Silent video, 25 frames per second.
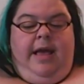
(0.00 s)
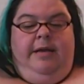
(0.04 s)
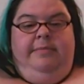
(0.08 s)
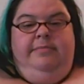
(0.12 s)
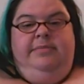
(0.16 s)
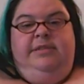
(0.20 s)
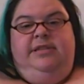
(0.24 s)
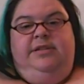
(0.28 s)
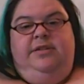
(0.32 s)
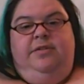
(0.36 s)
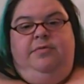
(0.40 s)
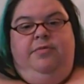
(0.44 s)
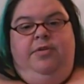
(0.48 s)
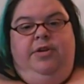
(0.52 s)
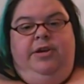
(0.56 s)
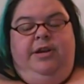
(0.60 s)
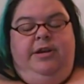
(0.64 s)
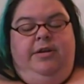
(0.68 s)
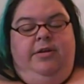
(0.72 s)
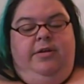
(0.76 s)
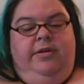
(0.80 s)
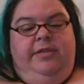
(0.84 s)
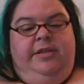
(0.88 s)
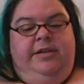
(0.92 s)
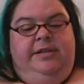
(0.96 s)
yeah, I'm still
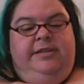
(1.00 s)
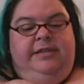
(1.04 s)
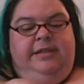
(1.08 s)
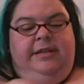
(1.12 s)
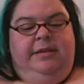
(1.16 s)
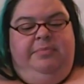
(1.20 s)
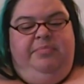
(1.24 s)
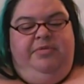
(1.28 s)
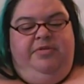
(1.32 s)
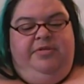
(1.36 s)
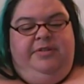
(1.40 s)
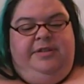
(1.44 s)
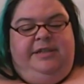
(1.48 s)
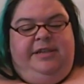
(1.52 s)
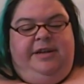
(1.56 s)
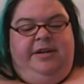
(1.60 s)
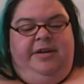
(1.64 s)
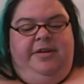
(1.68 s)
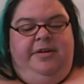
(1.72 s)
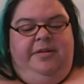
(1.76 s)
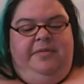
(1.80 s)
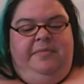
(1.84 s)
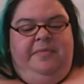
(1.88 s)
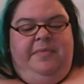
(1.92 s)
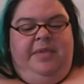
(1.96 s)
working on the
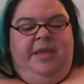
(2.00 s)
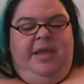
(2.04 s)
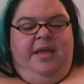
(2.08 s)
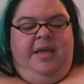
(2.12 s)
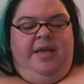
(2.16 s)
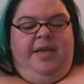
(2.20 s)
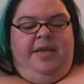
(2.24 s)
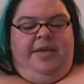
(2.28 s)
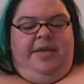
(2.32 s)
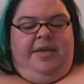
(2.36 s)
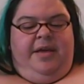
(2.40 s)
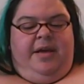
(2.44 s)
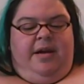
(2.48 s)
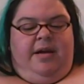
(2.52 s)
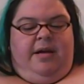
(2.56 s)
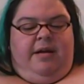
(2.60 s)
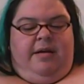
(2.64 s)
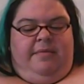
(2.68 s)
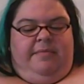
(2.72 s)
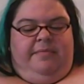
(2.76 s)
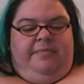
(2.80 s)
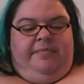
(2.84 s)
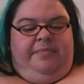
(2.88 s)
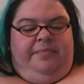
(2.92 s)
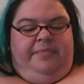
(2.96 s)
slippers here.
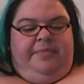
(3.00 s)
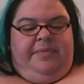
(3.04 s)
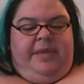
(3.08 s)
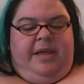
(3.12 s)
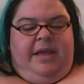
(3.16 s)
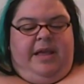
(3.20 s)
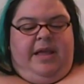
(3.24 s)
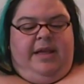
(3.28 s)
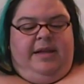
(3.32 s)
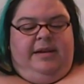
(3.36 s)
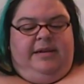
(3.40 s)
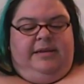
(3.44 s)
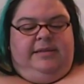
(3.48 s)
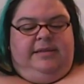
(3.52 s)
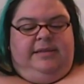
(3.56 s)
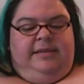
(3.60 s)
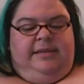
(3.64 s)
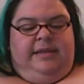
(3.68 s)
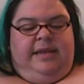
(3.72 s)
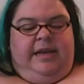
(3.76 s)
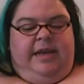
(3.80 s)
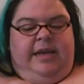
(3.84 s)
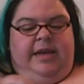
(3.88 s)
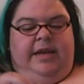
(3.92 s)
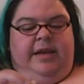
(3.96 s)
And
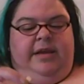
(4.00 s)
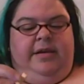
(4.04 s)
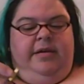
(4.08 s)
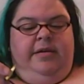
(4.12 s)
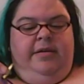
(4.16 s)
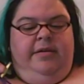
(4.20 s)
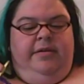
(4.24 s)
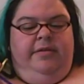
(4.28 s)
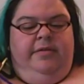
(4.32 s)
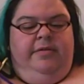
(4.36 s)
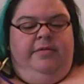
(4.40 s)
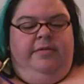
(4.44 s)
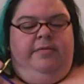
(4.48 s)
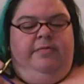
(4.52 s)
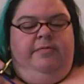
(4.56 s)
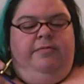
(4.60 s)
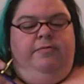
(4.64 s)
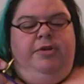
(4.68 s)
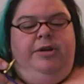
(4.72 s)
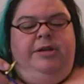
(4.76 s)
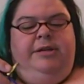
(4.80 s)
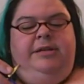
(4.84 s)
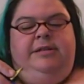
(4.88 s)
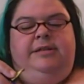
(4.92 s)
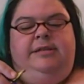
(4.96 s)
to see
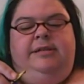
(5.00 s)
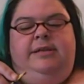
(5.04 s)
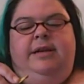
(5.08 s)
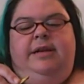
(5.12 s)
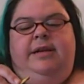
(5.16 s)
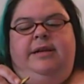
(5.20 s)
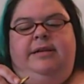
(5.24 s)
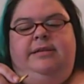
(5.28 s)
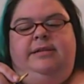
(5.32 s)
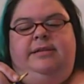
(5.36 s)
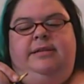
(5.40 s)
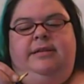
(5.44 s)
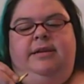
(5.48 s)
what